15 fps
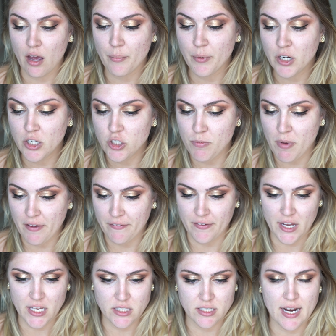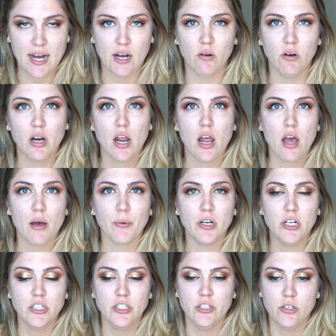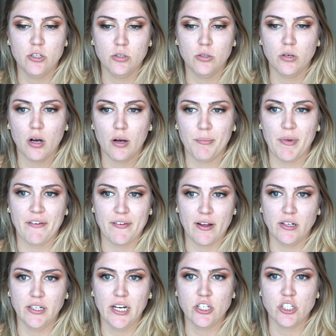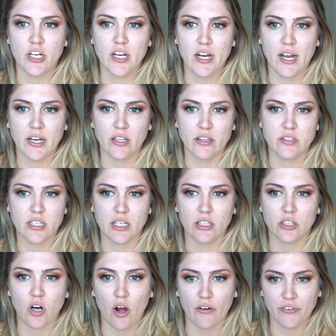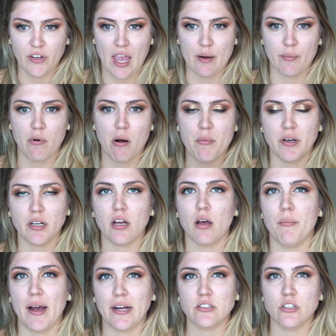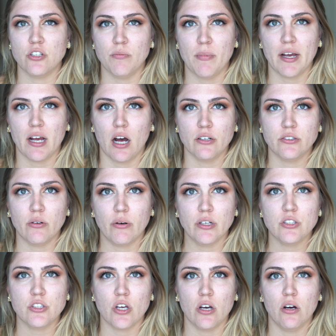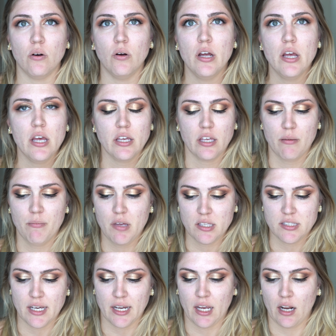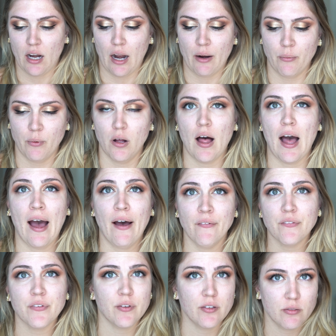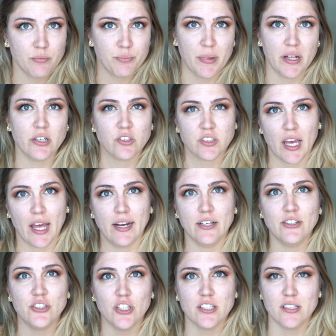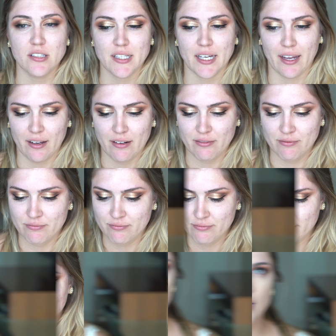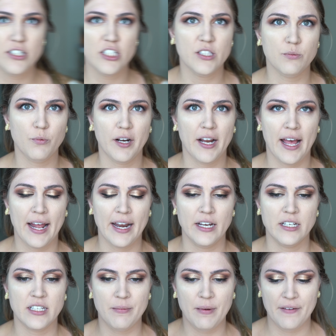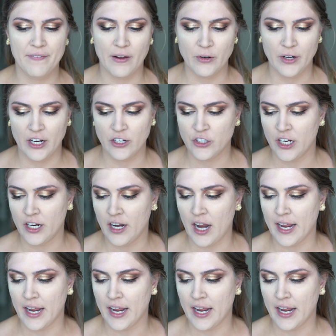I'm gonna do my face now. I'm gonna do my foundation and concealer off camera. I'm gonna come back to do my contour, so give me a second. I will have better skin in just a second. So I just went ahead and did my foundation.